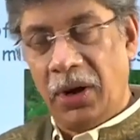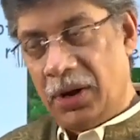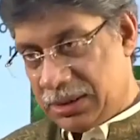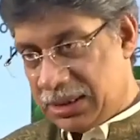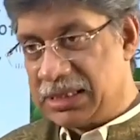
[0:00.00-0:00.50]

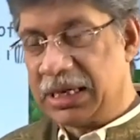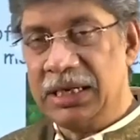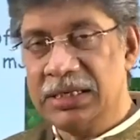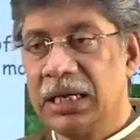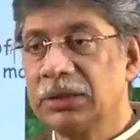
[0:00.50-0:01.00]
The
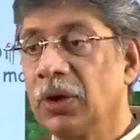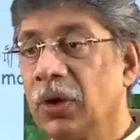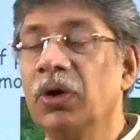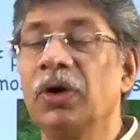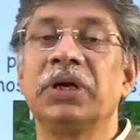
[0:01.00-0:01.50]
second is that the
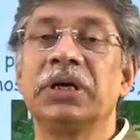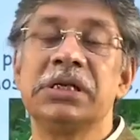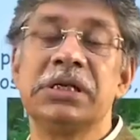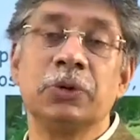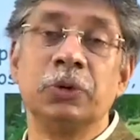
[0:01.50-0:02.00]
whole of the
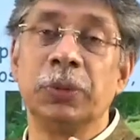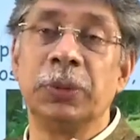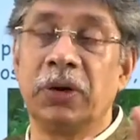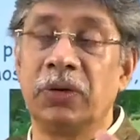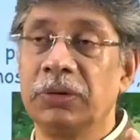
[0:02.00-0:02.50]
region is going to
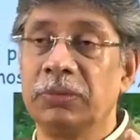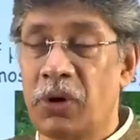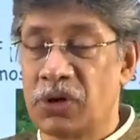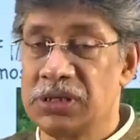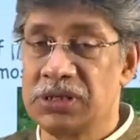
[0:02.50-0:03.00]
be covered with
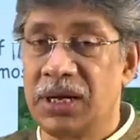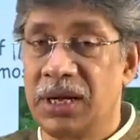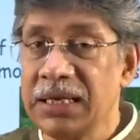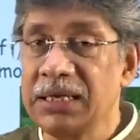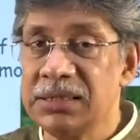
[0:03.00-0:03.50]
mosses and
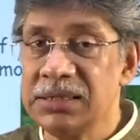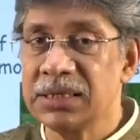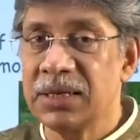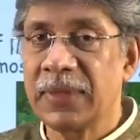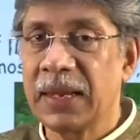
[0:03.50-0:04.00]

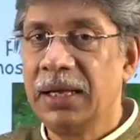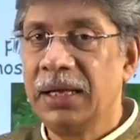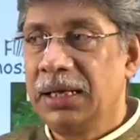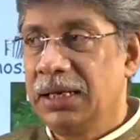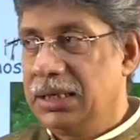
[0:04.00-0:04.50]
lichens.
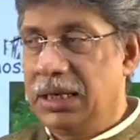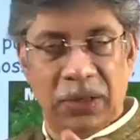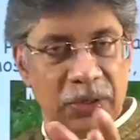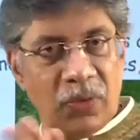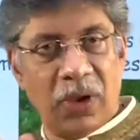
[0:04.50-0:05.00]

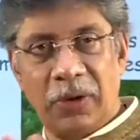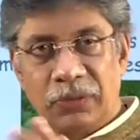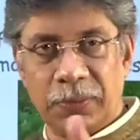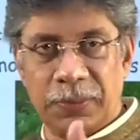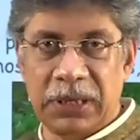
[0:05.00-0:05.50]
Now you
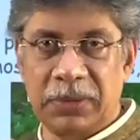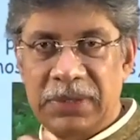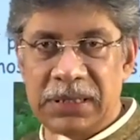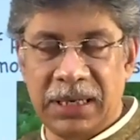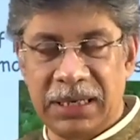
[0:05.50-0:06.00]
have to pick up
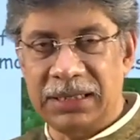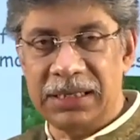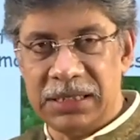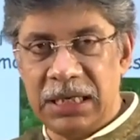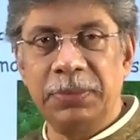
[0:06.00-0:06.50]
the correct
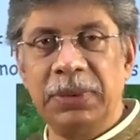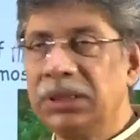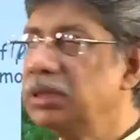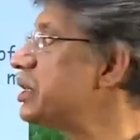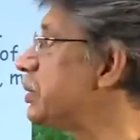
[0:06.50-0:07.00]
statement
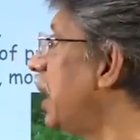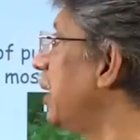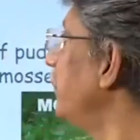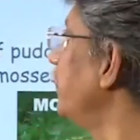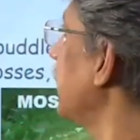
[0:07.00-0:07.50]
in this
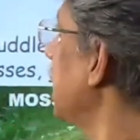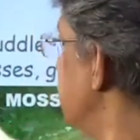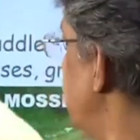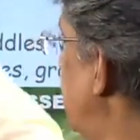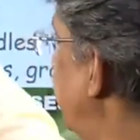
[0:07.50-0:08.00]
manner.
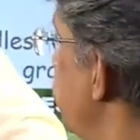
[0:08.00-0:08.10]
So, of